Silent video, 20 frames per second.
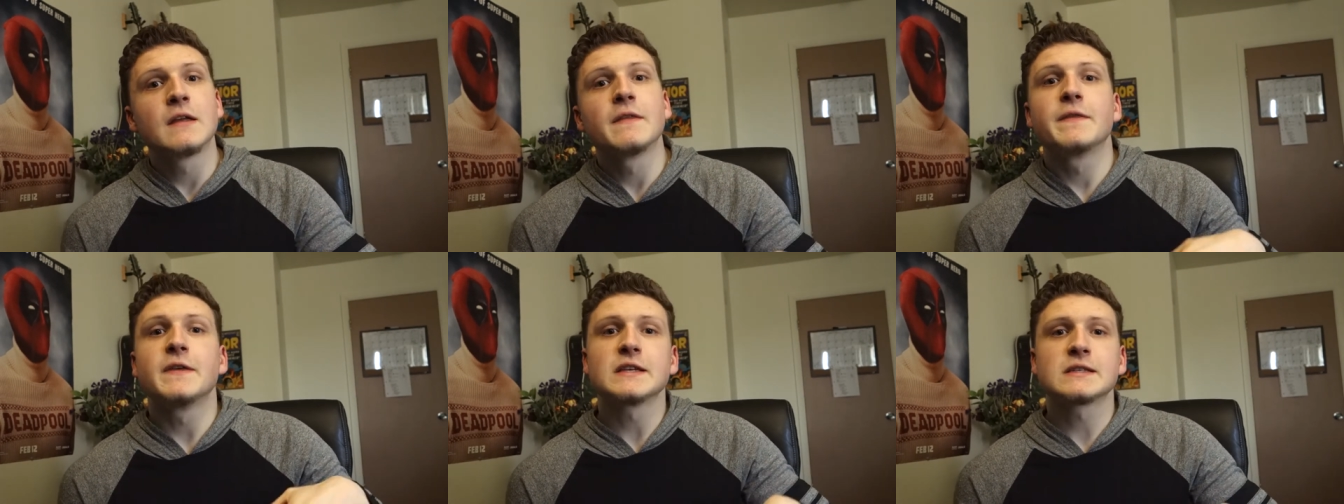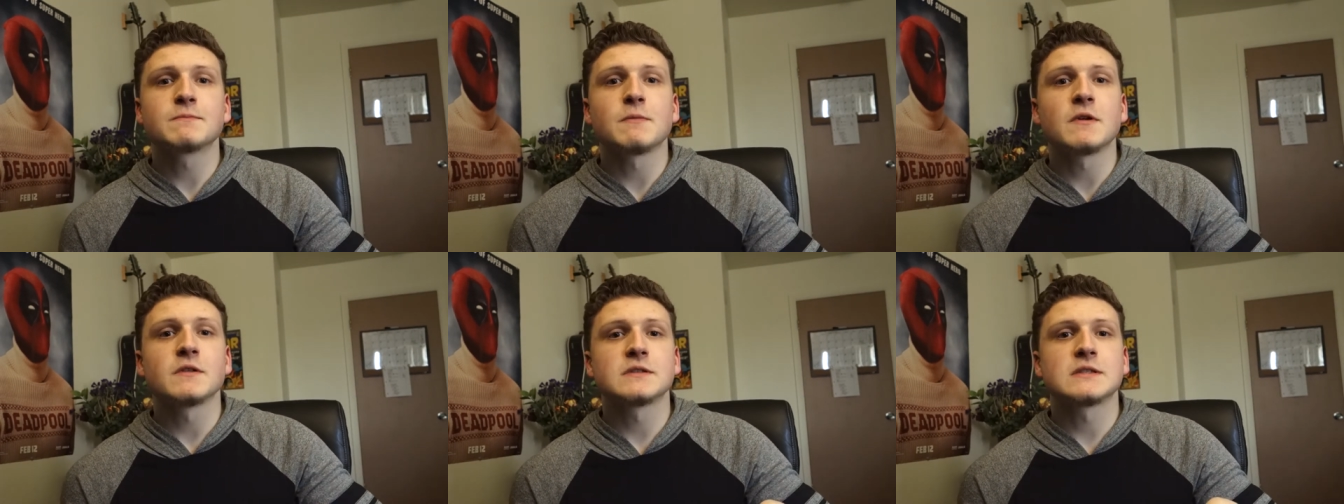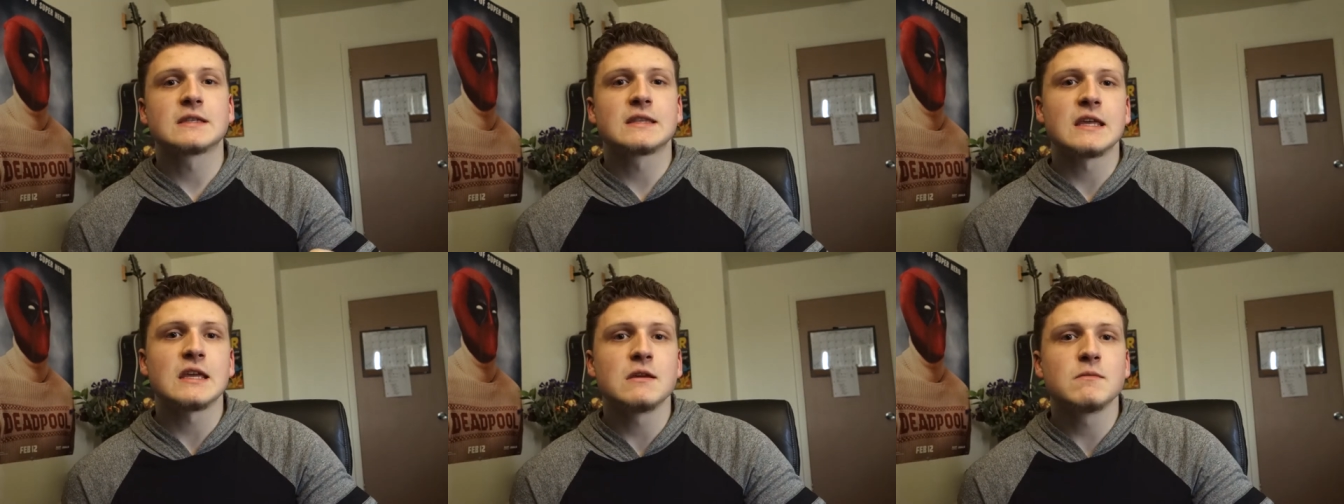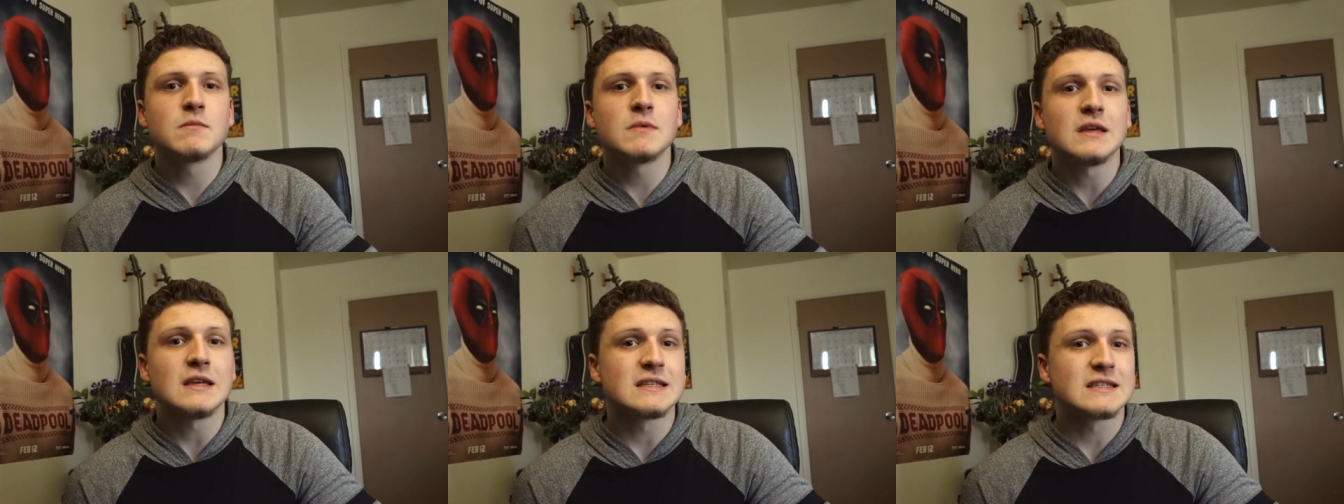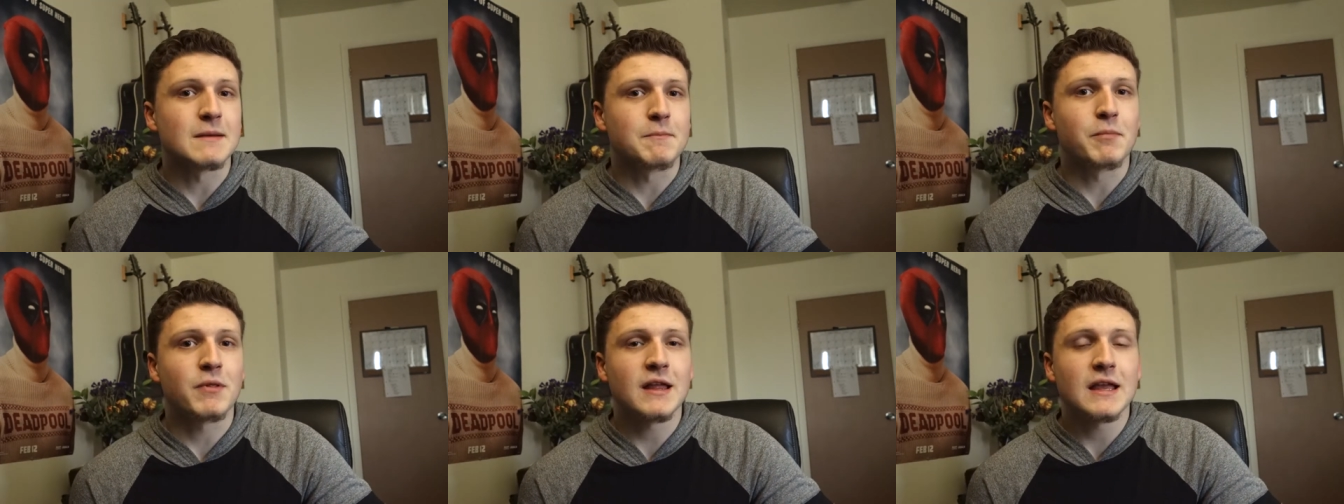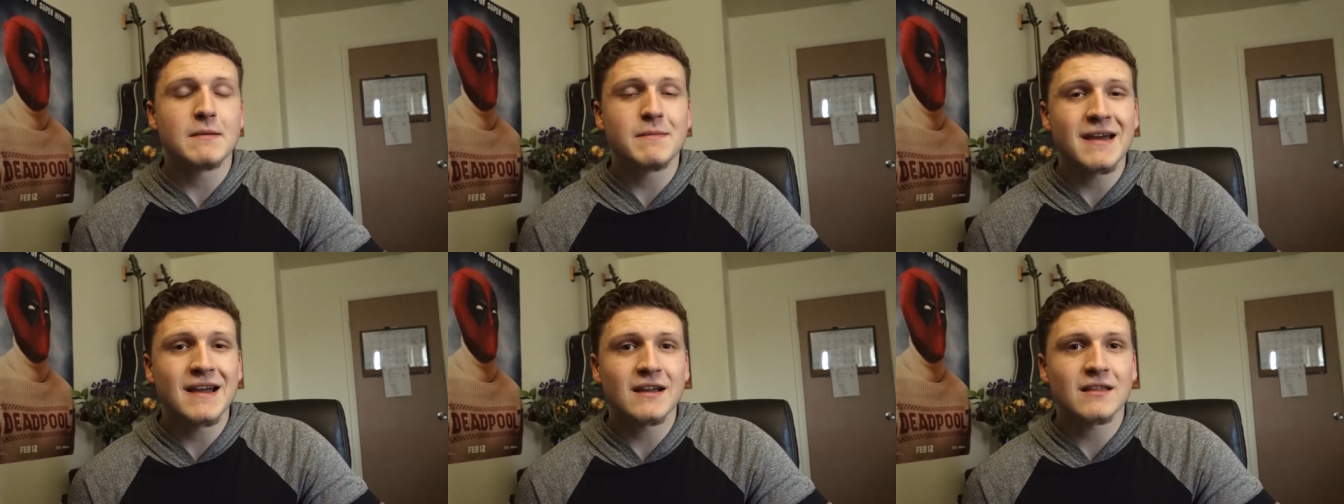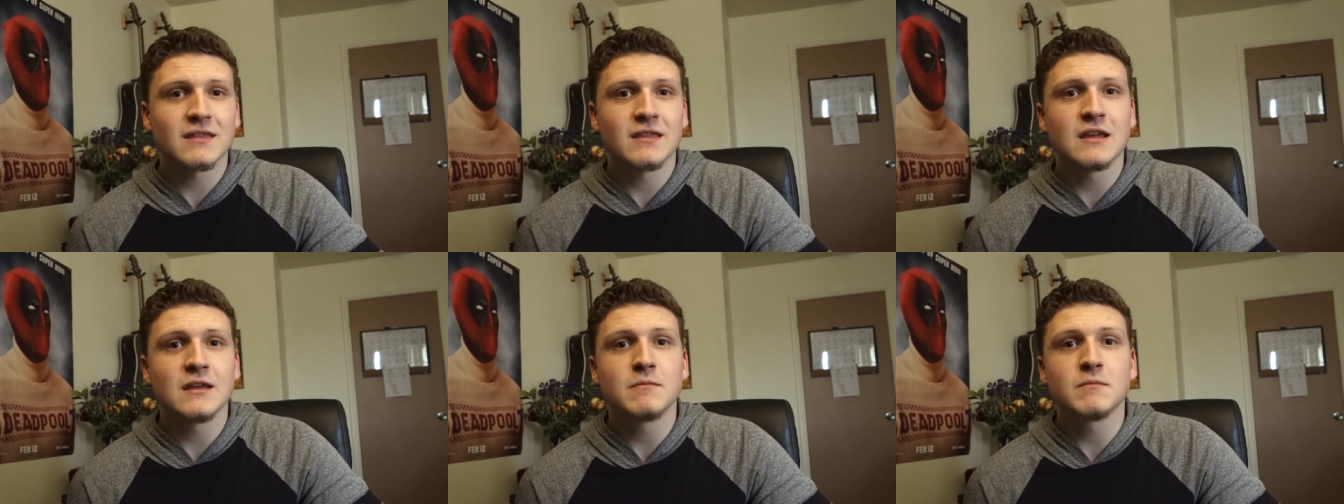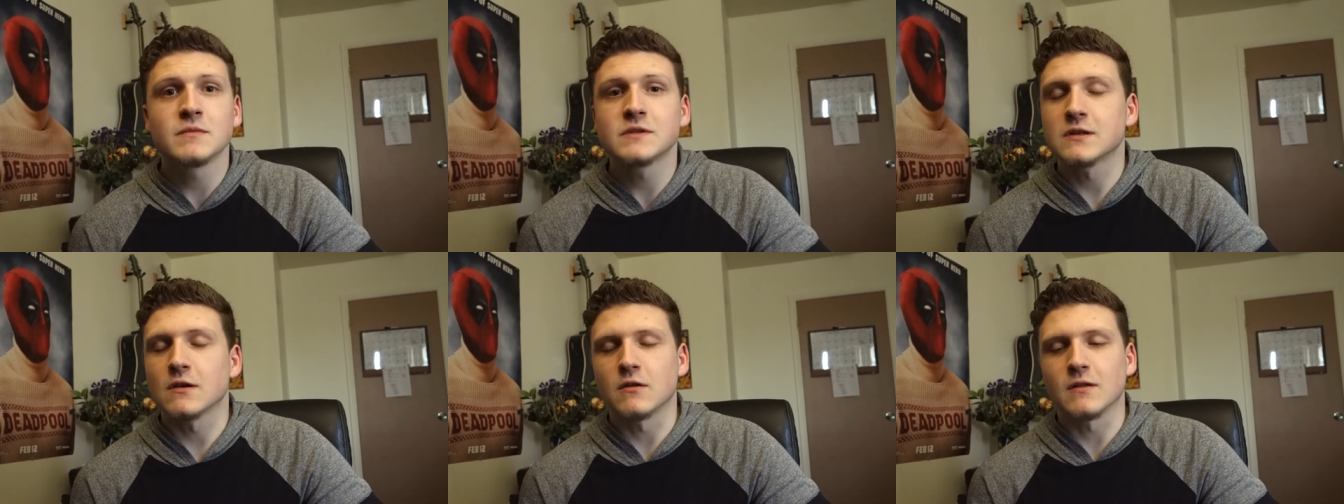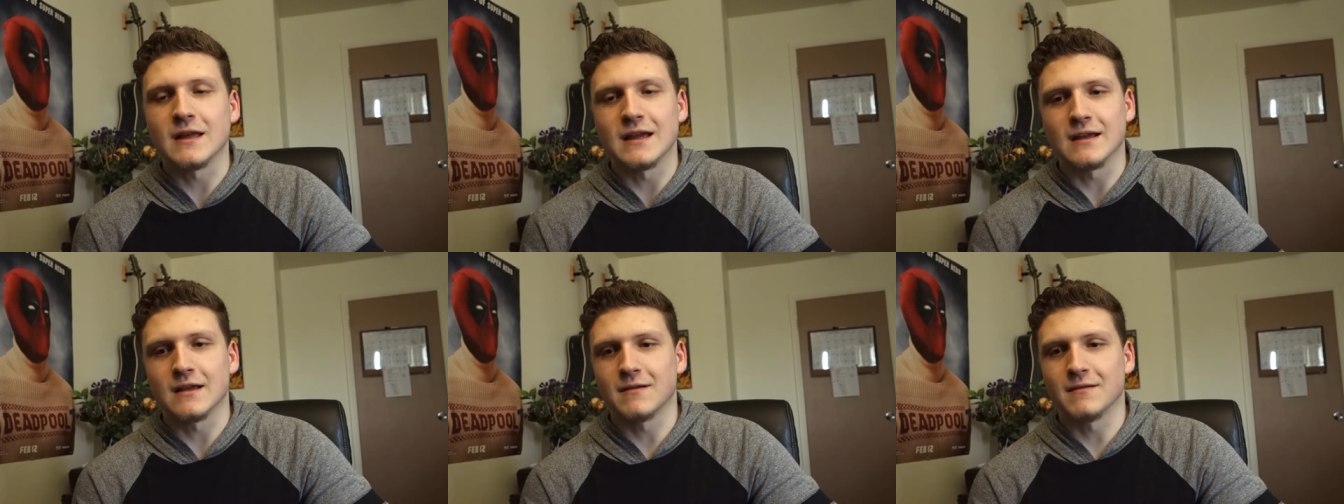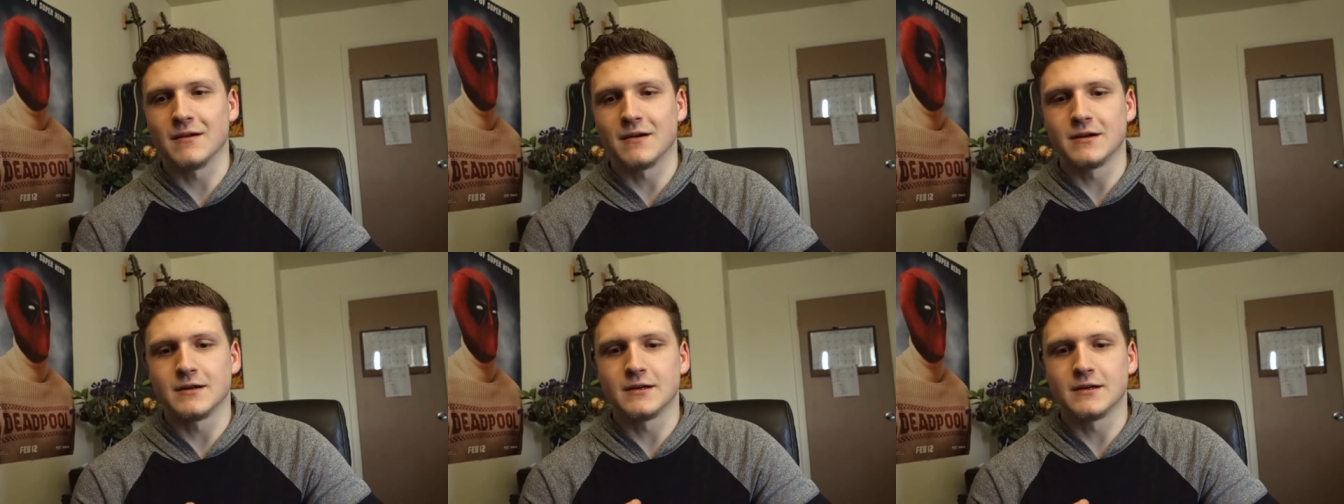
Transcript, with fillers: This month's theme is a playback theme, so like